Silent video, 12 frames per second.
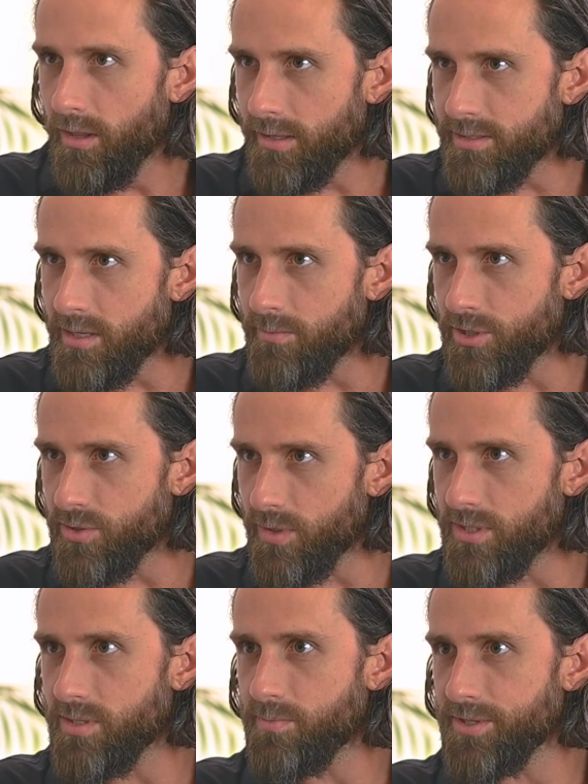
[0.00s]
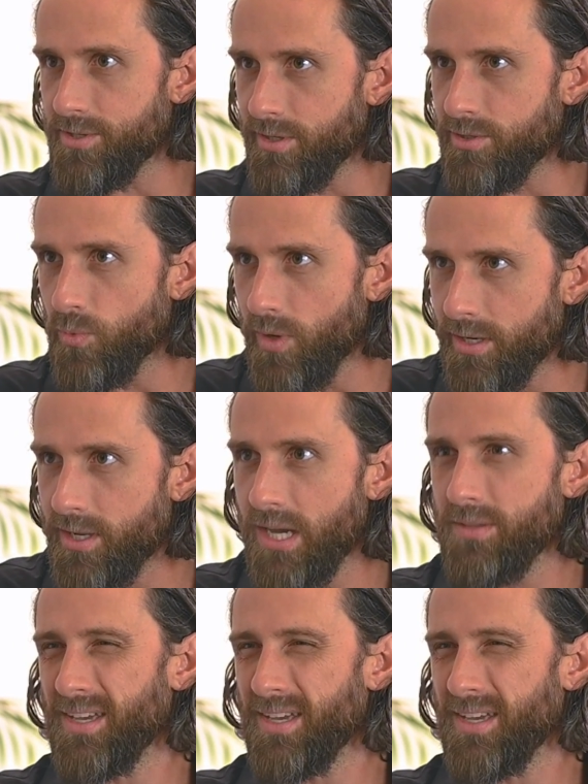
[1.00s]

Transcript: a dimmer switch has been turned way down.